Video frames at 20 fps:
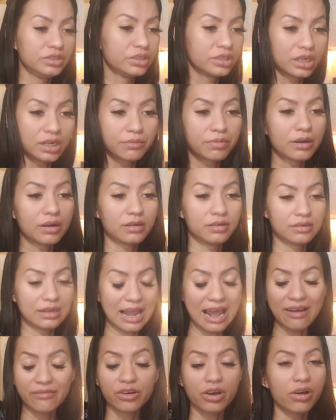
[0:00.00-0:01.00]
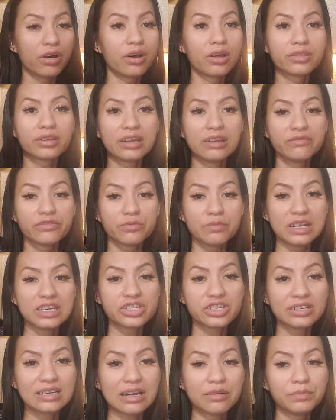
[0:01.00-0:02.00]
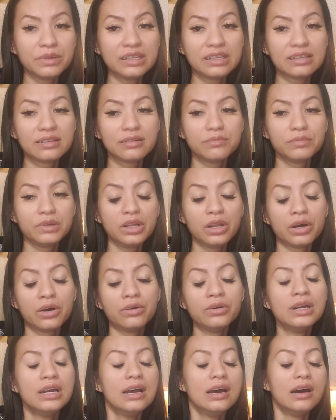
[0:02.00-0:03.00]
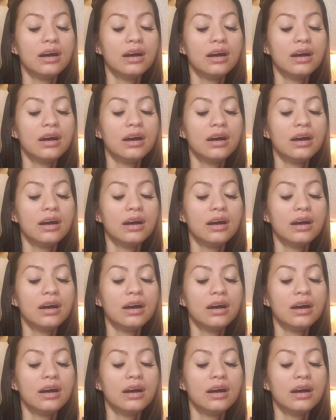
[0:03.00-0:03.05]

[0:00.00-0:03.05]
You're gonna have all the information down be below.